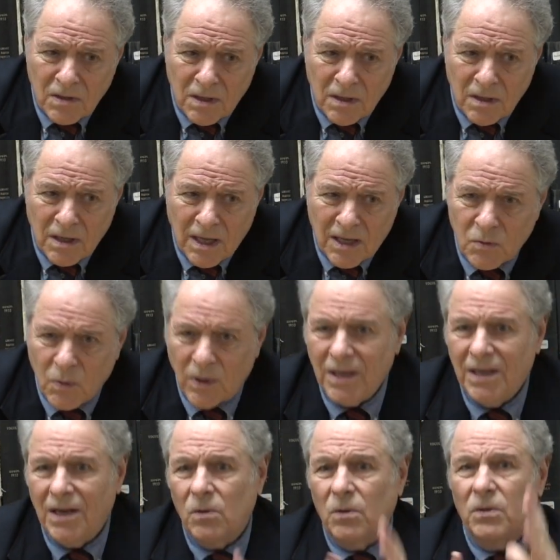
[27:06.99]
And that's why
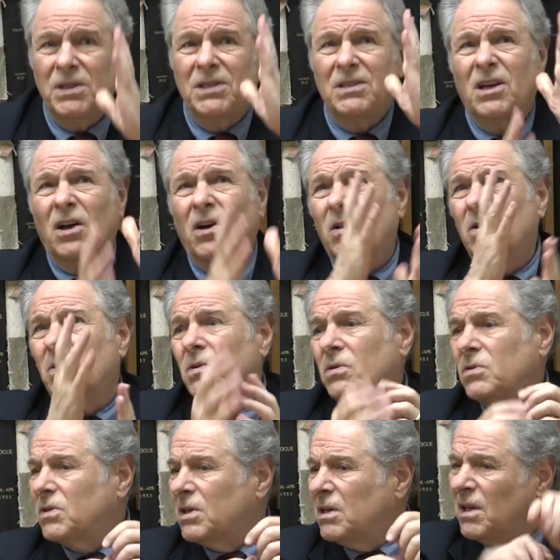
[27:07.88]
he got all these
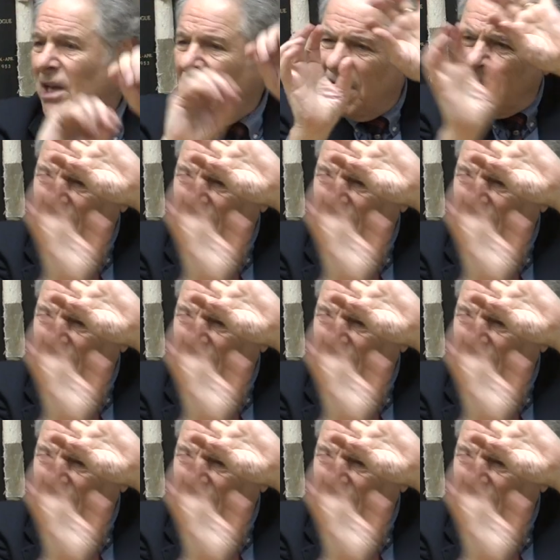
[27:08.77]
colors and